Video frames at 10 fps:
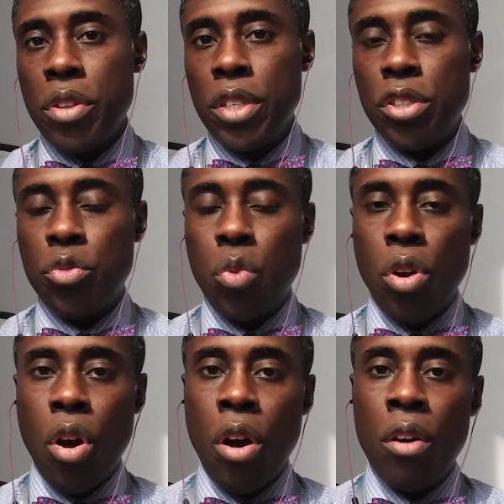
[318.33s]
This is what
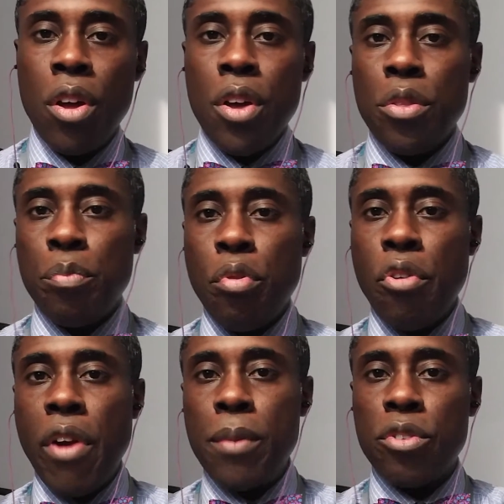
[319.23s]
all the program